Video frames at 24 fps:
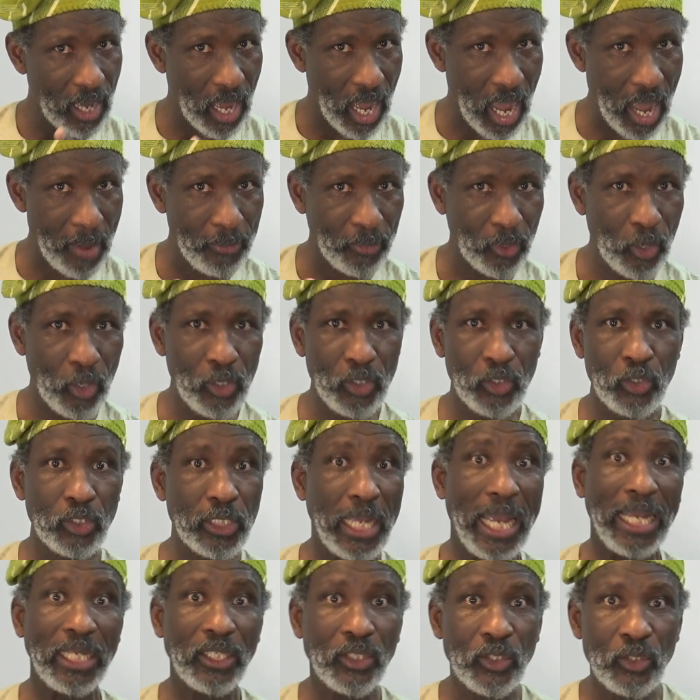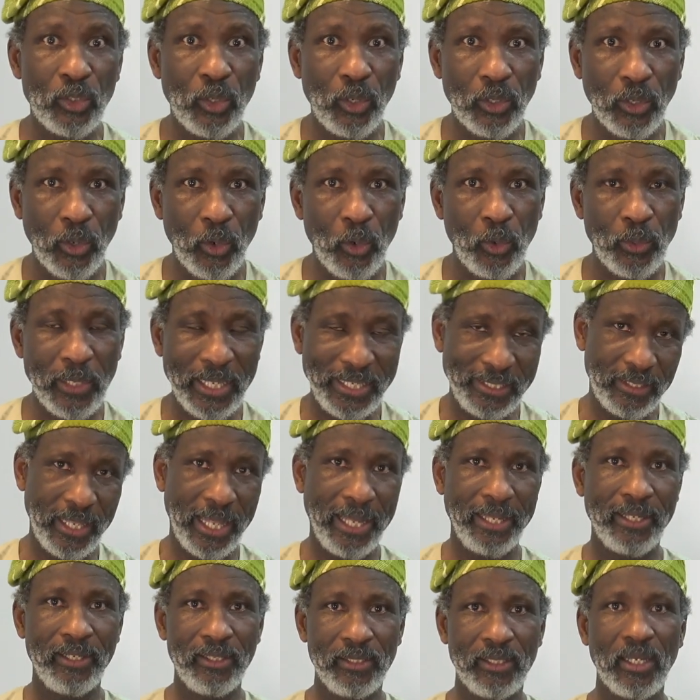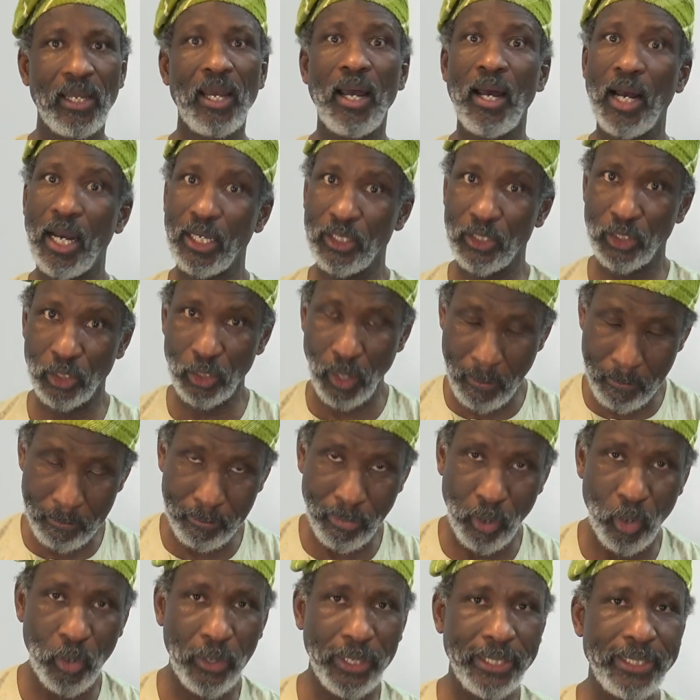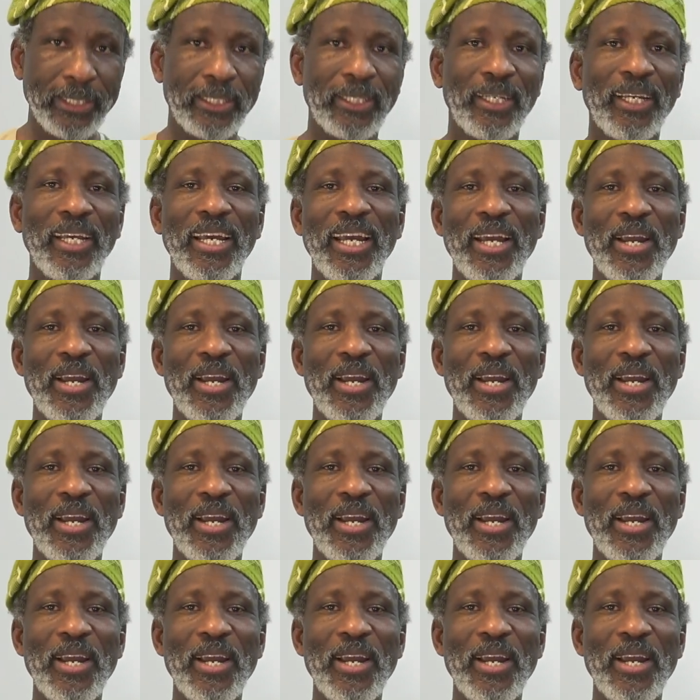I'm going to test you on all these things at some point.